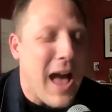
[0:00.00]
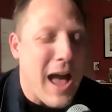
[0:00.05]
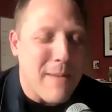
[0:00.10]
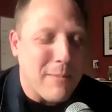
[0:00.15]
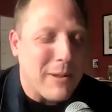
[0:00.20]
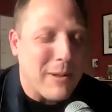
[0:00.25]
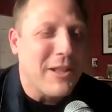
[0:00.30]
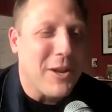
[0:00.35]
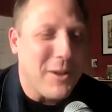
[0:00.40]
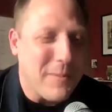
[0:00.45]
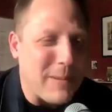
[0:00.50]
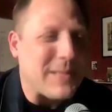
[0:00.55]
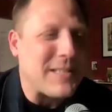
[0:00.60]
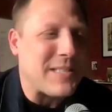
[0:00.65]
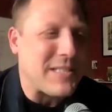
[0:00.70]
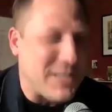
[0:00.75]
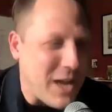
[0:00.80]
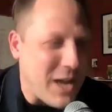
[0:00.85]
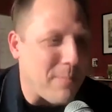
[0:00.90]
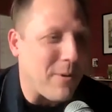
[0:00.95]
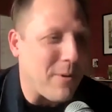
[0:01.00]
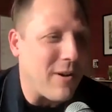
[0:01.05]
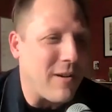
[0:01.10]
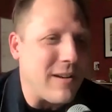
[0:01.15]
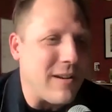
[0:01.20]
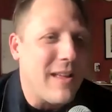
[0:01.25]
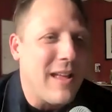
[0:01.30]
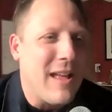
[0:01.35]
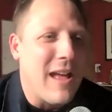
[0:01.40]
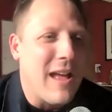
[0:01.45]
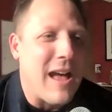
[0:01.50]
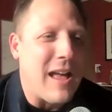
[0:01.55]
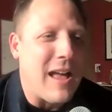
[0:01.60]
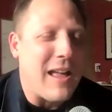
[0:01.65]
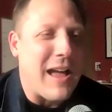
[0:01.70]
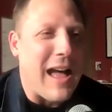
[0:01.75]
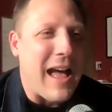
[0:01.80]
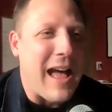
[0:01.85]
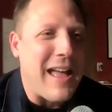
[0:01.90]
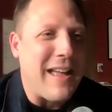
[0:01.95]
I'm a little bit stubborn. I
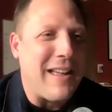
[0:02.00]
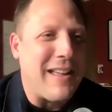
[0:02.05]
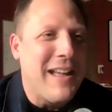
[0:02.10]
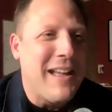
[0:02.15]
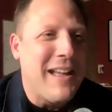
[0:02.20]
I